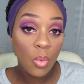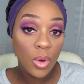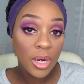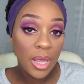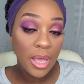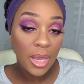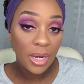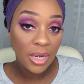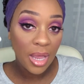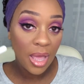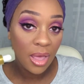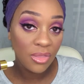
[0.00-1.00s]
went
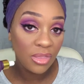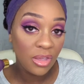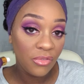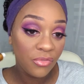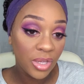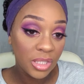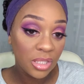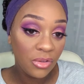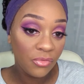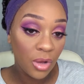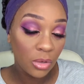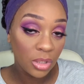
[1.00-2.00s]
ahead and had the
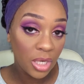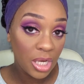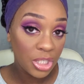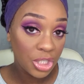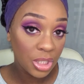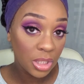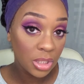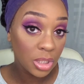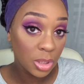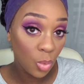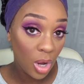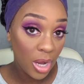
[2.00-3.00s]
Fenty
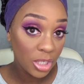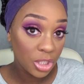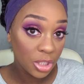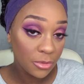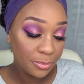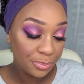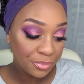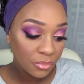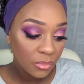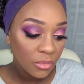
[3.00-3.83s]
foundation swatched